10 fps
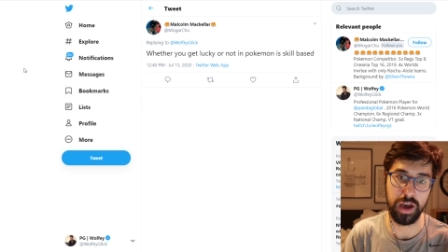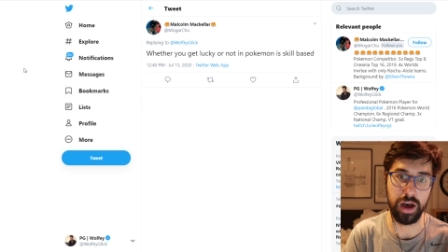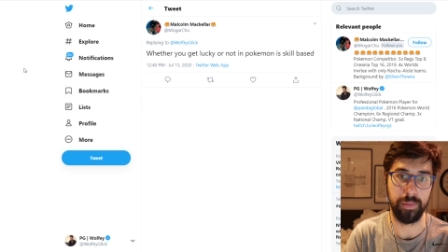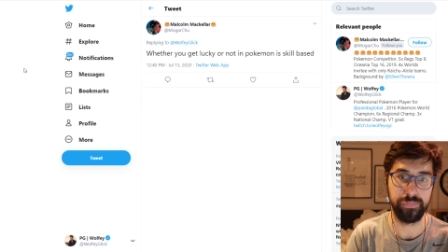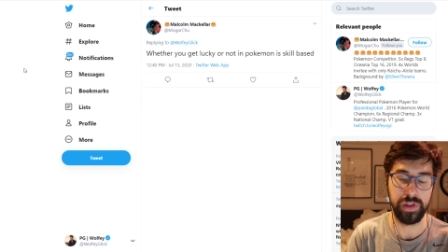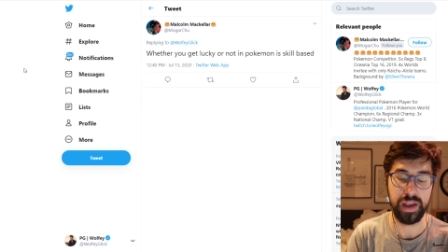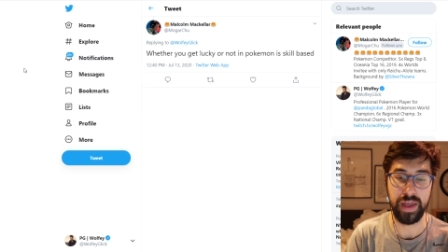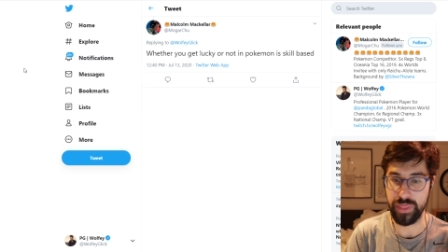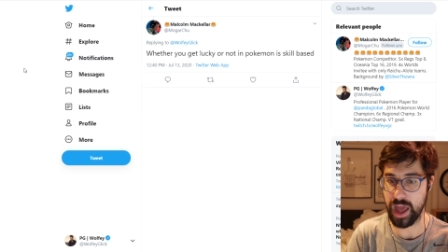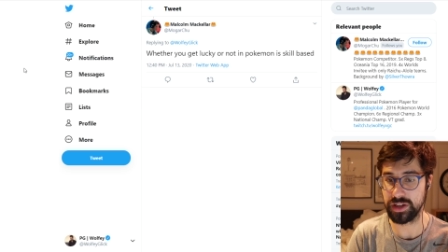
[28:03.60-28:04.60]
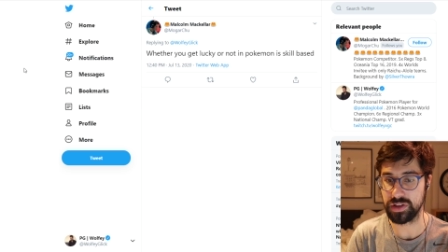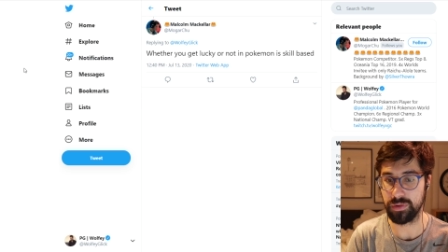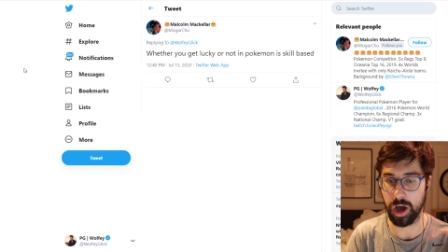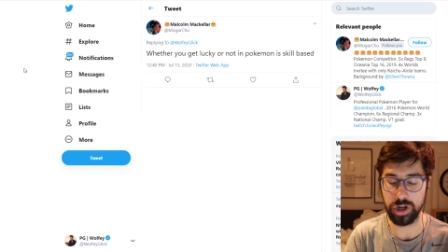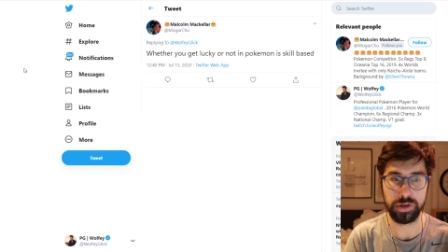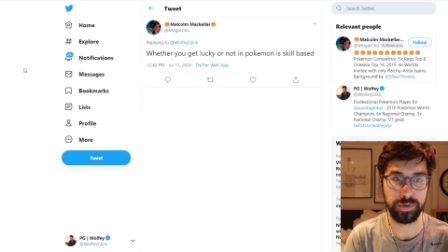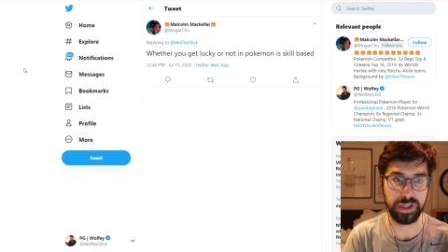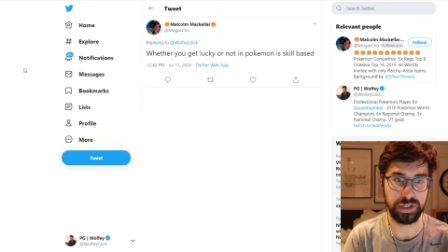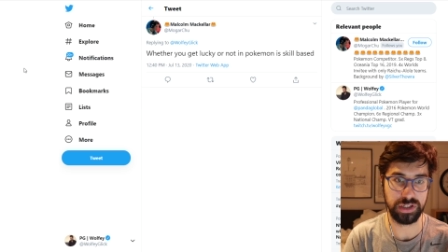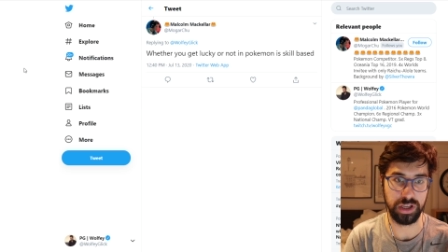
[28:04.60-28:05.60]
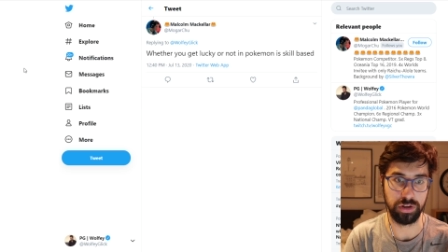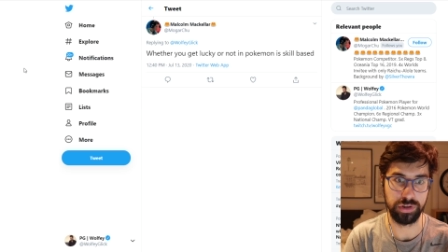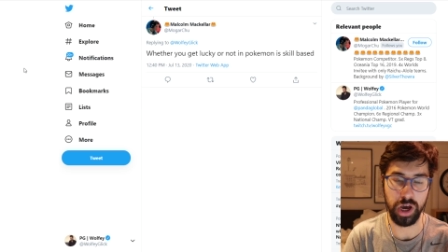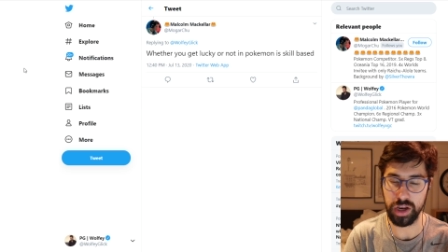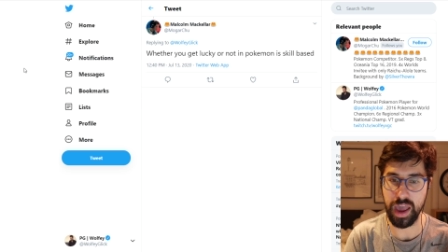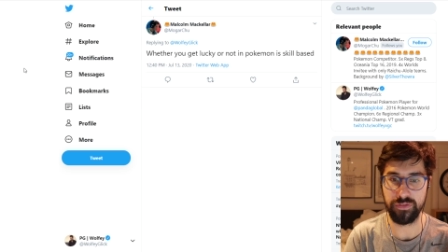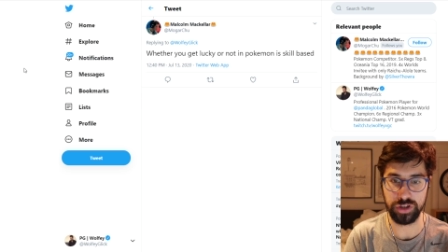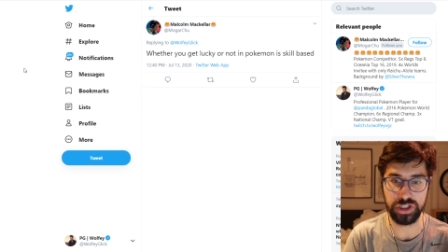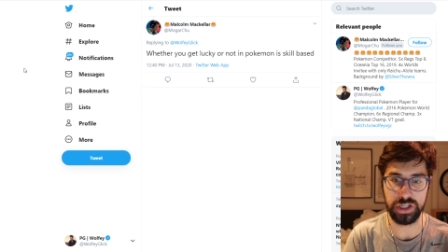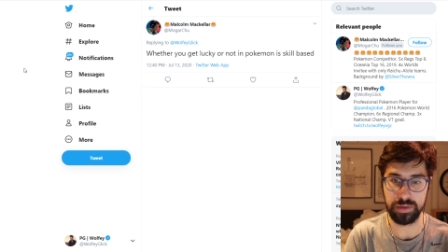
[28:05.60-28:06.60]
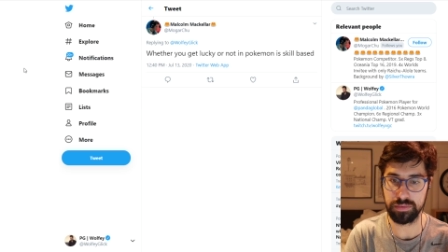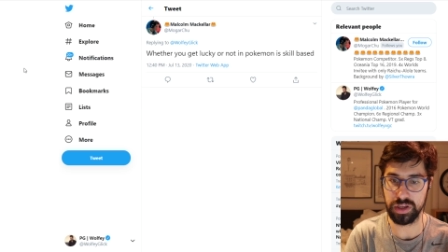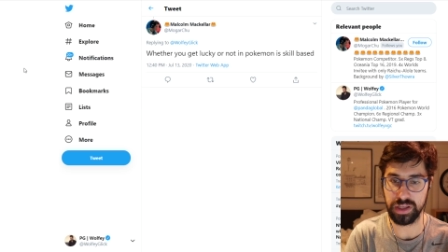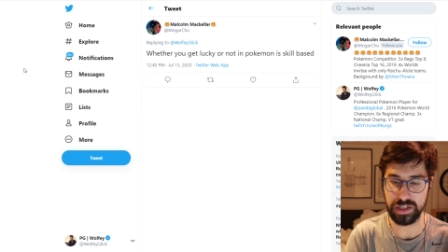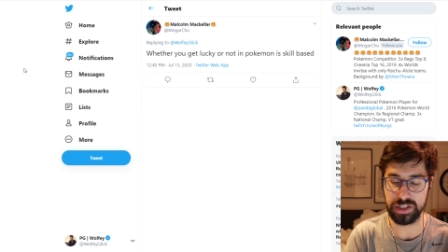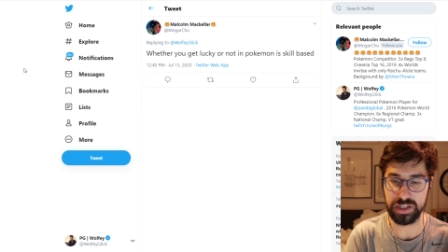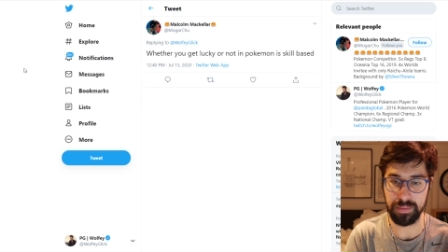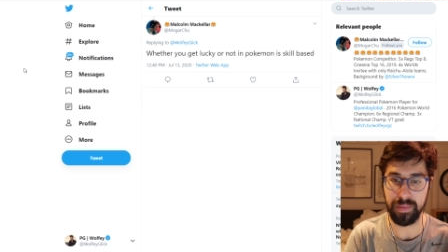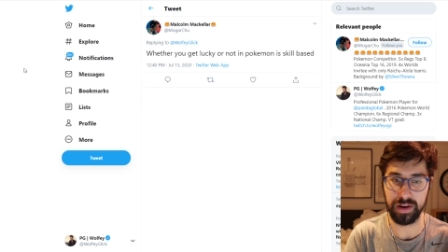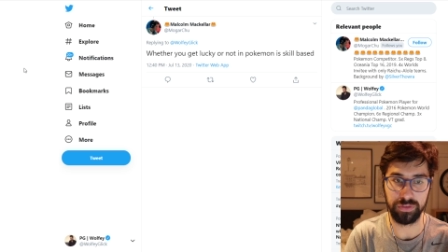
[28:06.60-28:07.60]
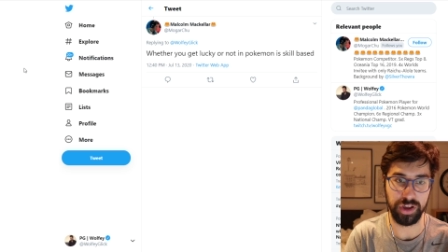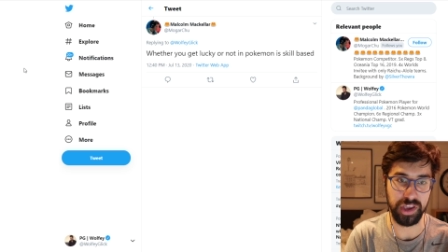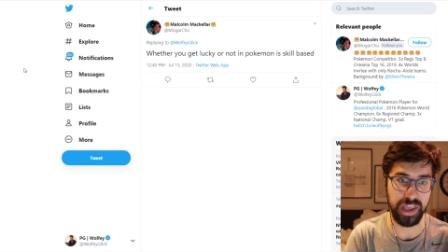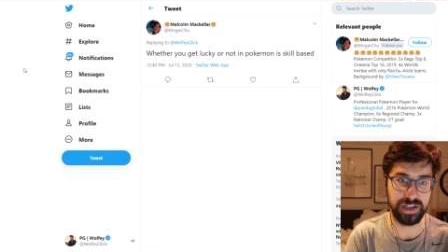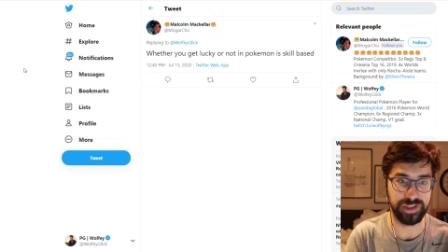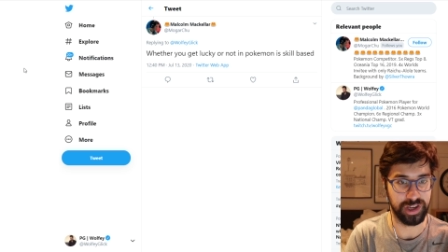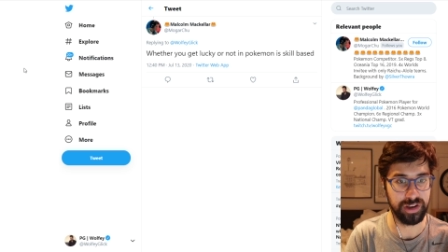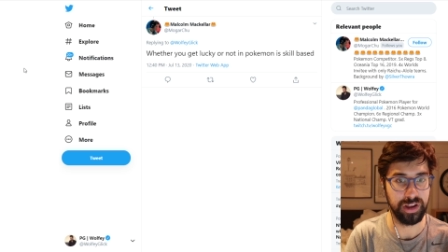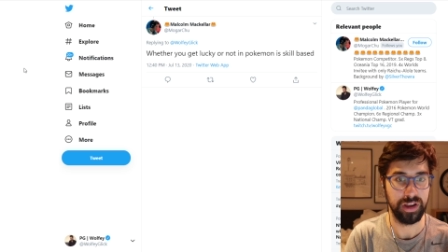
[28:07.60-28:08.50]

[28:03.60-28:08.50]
Um, and that is a hundred percent a skill. Not every team gets the same amount of luck against it.